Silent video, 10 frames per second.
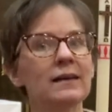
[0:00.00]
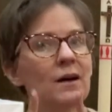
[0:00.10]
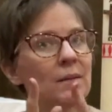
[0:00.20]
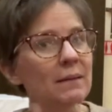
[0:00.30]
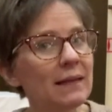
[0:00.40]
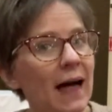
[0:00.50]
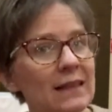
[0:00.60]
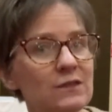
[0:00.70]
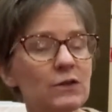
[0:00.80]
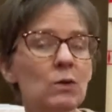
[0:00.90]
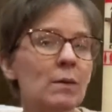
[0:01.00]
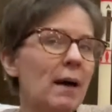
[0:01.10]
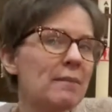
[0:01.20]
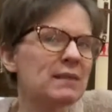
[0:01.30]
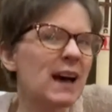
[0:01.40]
Now, maybe lots of you were
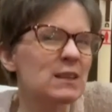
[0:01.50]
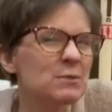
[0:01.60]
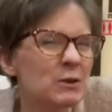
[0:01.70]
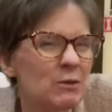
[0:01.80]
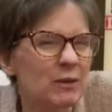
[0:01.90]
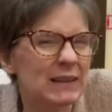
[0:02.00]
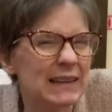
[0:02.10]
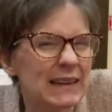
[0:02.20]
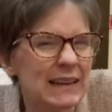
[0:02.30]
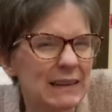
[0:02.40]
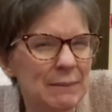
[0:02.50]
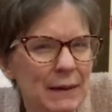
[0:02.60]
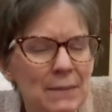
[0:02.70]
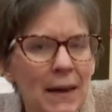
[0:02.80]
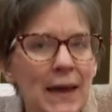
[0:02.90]
baptized when you were little
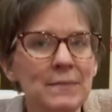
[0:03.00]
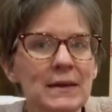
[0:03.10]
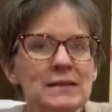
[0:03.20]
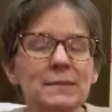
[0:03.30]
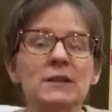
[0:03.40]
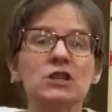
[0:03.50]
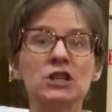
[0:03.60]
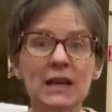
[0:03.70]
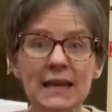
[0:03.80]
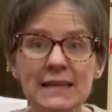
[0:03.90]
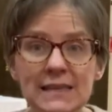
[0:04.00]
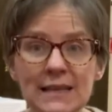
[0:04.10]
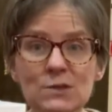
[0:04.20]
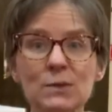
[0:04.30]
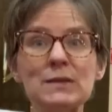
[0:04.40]
bitty babies, but
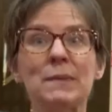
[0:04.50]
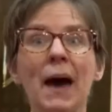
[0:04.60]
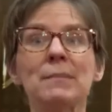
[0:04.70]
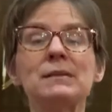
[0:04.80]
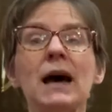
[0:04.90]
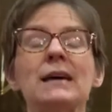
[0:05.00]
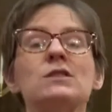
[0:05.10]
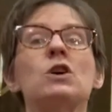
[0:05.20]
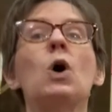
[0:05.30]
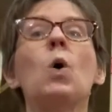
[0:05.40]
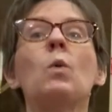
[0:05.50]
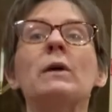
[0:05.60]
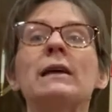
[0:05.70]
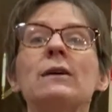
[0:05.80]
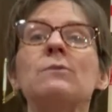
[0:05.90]
Jesus was baptized
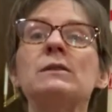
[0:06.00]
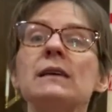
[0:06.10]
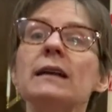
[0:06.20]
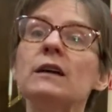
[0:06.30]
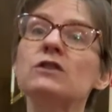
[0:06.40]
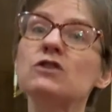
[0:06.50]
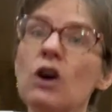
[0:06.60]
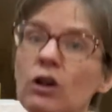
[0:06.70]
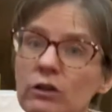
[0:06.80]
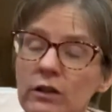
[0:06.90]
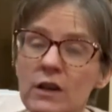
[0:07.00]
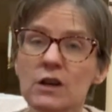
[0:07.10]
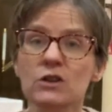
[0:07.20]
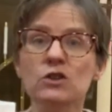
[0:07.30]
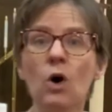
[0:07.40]
when he was an adult.
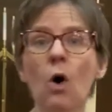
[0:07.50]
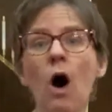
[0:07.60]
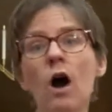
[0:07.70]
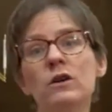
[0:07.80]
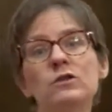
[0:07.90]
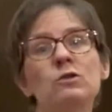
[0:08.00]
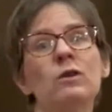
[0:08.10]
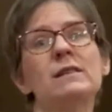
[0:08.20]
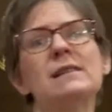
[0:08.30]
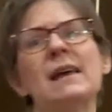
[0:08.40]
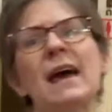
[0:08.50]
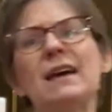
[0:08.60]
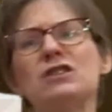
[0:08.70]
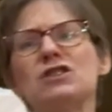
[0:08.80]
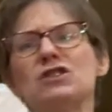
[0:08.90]
So, our story today
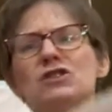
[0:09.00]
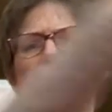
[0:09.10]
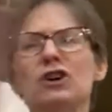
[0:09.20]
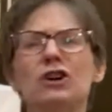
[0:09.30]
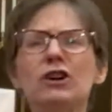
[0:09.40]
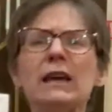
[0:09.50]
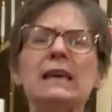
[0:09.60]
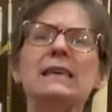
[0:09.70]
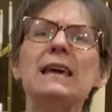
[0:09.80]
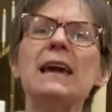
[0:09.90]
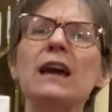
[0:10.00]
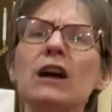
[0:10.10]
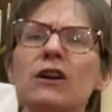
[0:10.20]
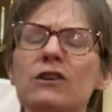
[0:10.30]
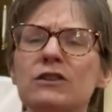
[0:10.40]
is 30
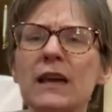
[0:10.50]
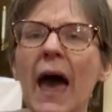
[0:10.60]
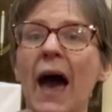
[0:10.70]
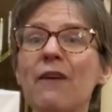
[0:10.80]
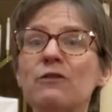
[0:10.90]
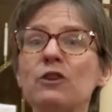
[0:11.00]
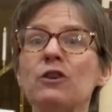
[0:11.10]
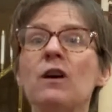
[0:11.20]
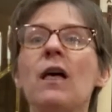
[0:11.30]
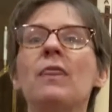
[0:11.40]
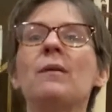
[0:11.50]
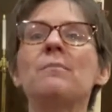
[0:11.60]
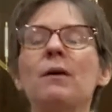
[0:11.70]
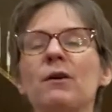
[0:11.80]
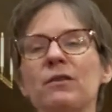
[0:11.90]
years after the
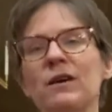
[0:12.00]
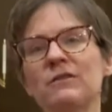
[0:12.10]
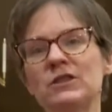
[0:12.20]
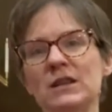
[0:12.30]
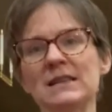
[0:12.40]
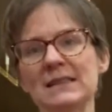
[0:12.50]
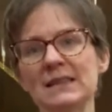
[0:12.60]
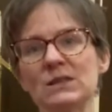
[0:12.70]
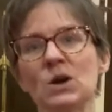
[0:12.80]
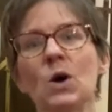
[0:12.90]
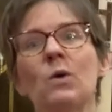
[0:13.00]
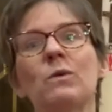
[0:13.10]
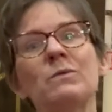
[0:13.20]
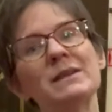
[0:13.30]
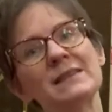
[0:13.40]
birth of Jesus
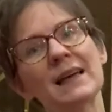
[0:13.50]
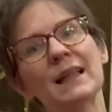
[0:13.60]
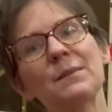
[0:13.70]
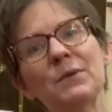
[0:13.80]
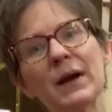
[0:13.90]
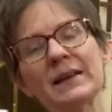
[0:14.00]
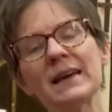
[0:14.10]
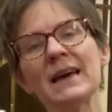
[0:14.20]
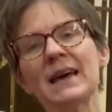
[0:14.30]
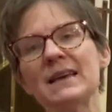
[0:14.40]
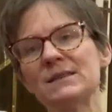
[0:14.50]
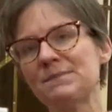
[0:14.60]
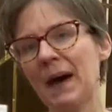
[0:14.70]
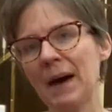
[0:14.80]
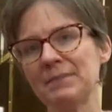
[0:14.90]
when we celebrate his
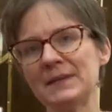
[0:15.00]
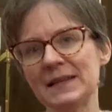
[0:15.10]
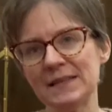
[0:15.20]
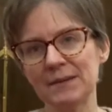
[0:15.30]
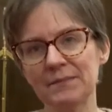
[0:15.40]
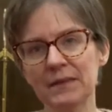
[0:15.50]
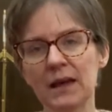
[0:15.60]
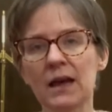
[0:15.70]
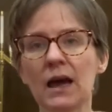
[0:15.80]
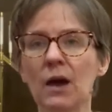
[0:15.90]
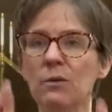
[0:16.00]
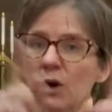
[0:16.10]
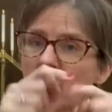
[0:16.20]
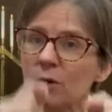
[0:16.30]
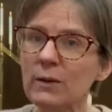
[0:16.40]
baptism. And we're
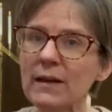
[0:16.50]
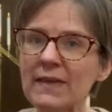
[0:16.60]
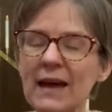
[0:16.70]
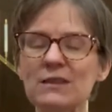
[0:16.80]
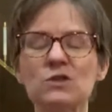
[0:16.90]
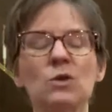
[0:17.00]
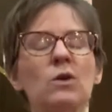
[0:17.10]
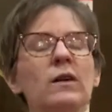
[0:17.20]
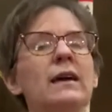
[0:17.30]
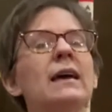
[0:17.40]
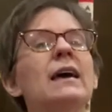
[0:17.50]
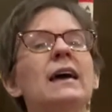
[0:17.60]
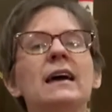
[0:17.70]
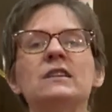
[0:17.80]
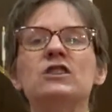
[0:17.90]
going to read that story
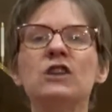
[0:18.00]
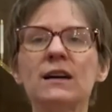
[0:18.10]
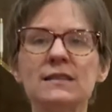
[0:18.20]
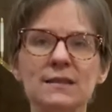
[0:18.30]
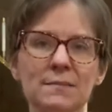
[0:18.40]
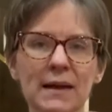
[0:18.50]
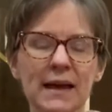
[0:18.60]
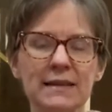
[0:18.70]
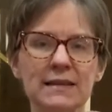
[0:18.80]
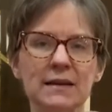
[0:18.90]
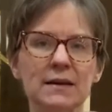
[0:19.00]
in just a minute.